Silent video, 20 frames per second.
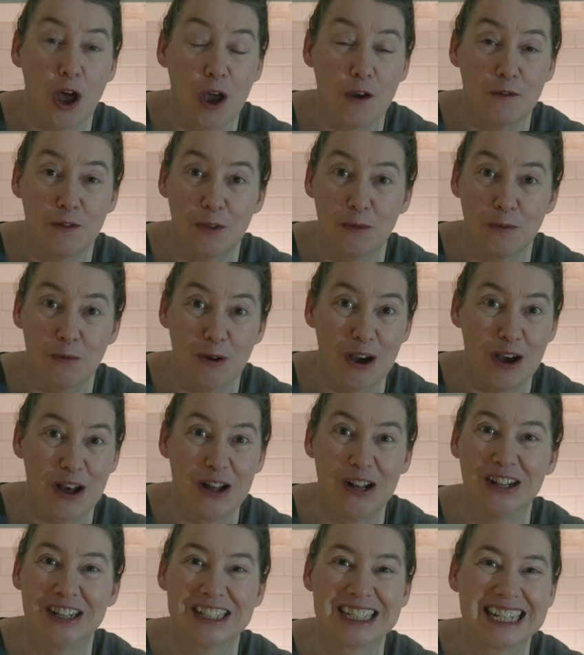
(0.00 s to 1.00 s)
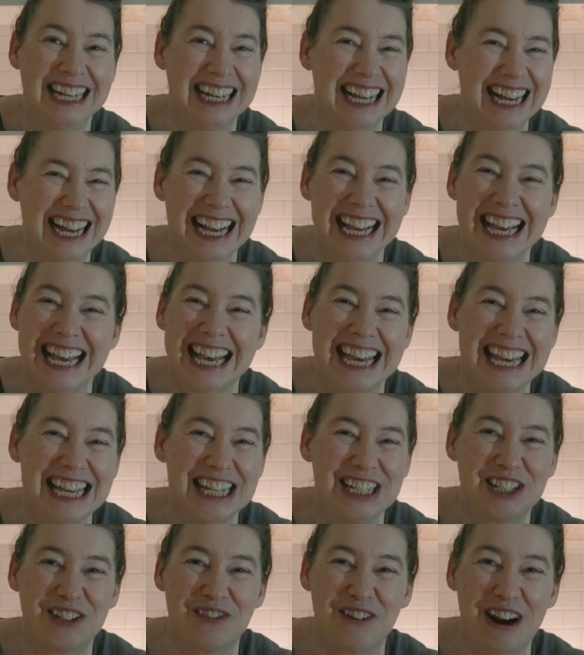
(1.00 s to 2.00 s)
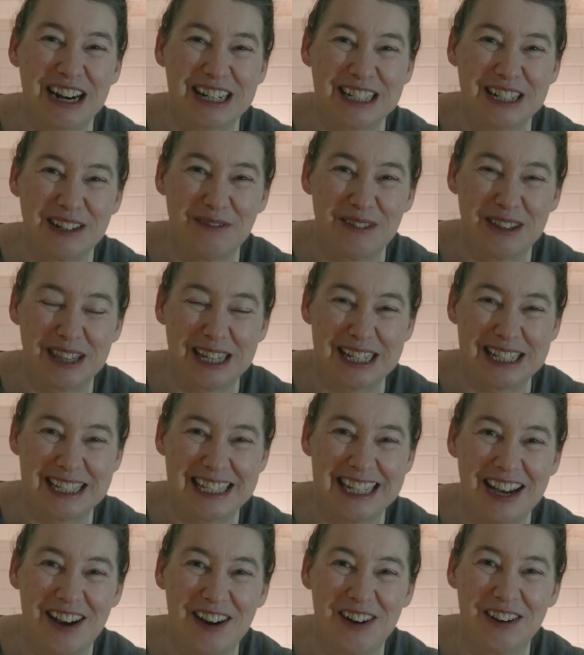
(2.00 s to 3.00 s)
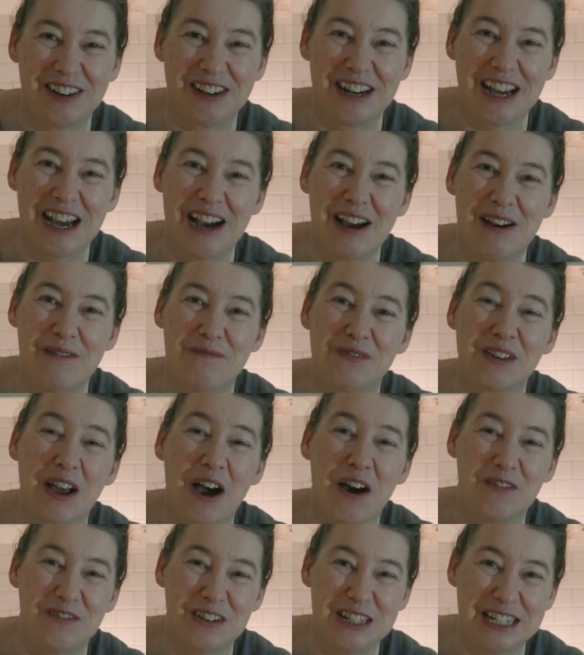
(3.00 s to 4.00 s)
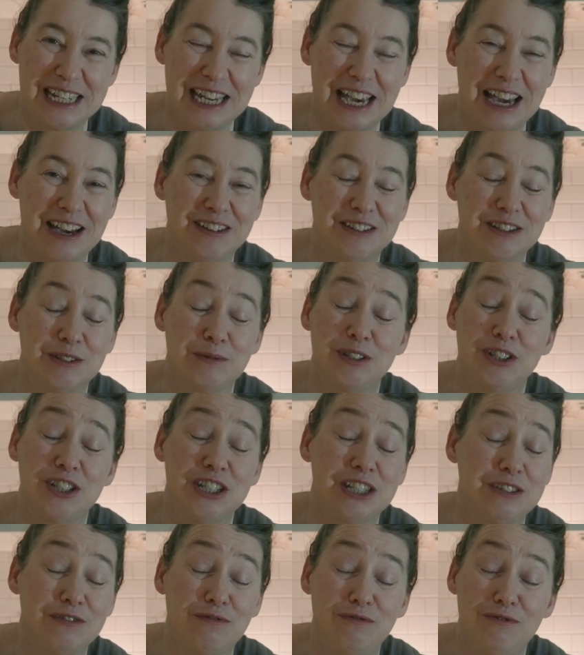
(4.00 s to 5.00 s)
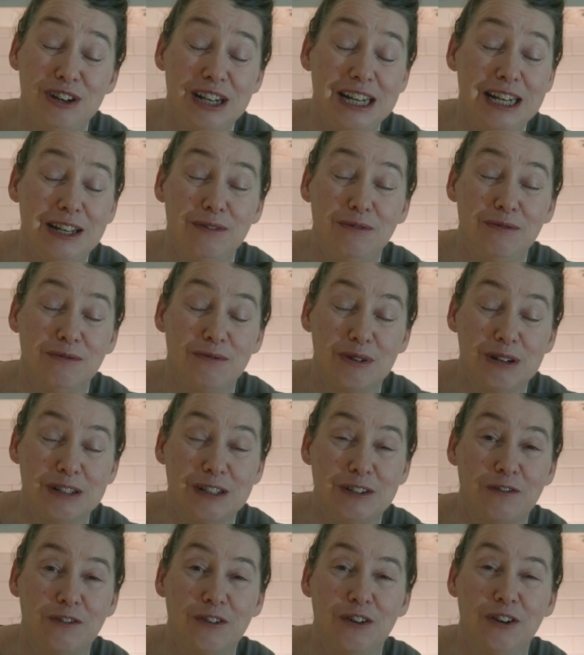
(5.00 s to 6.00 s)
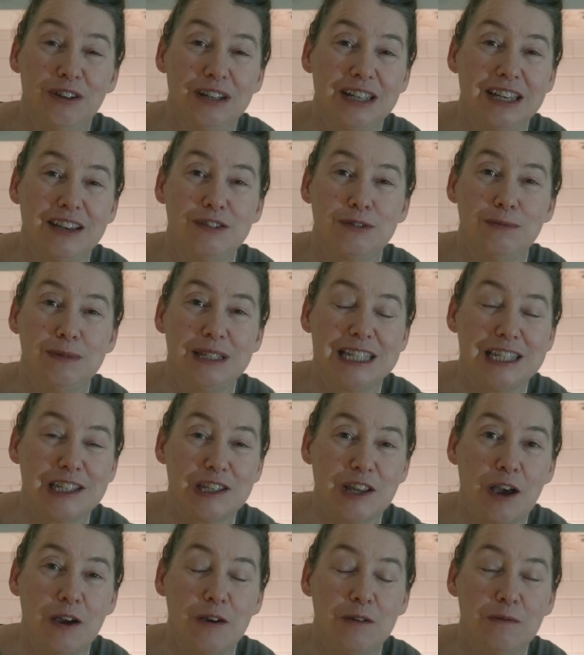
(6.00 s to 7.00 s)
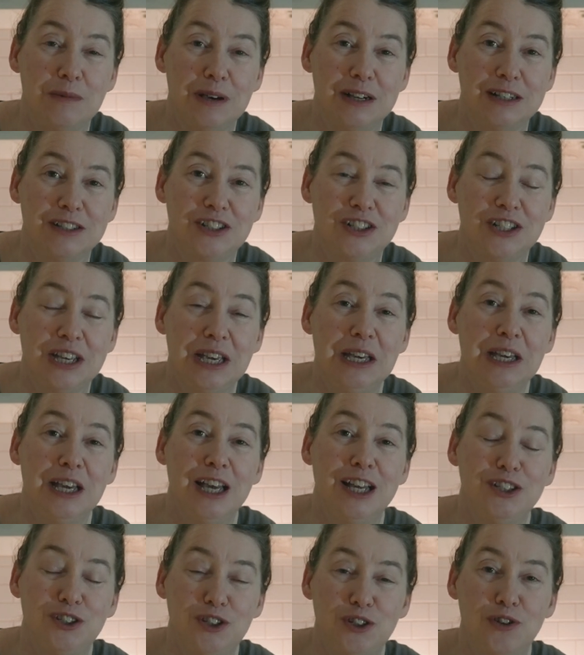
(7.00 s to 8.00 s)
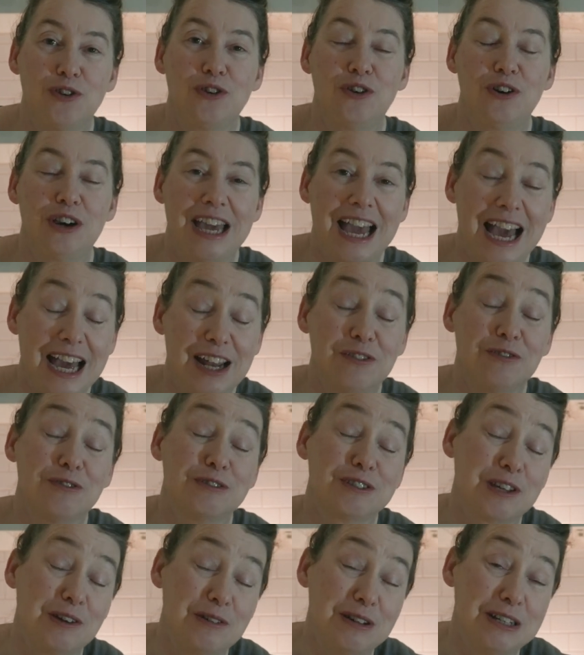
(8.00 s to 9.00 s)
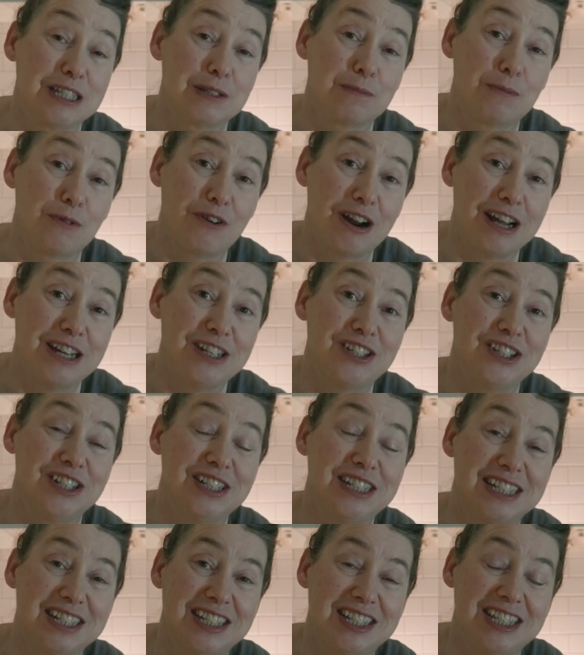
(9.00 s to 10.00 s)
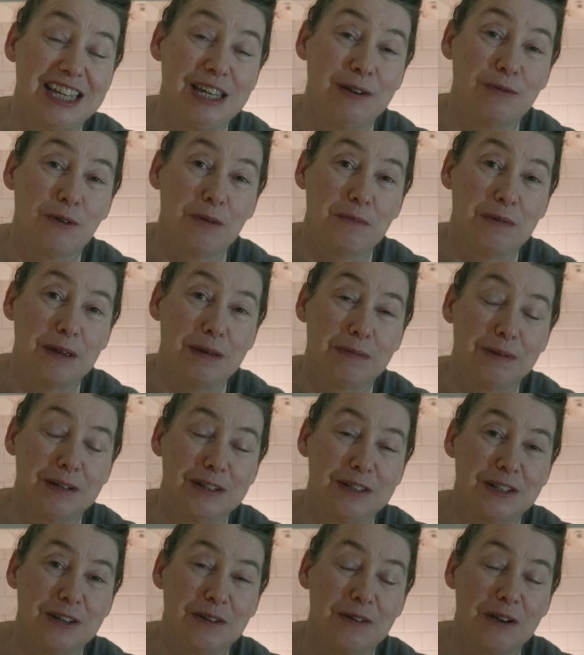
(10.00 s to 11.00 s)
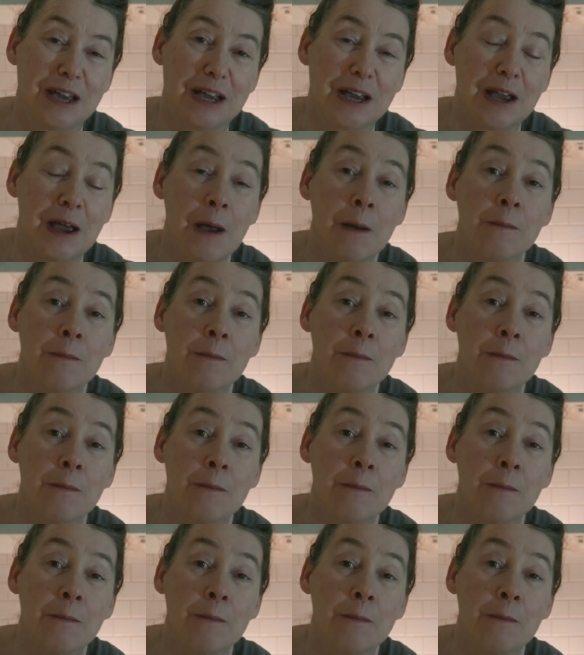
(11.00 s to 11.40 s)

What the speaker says: over the world interacting with us on our videos, which is really wonderful. It gives me so much joy and also inspiration to see what people are doing.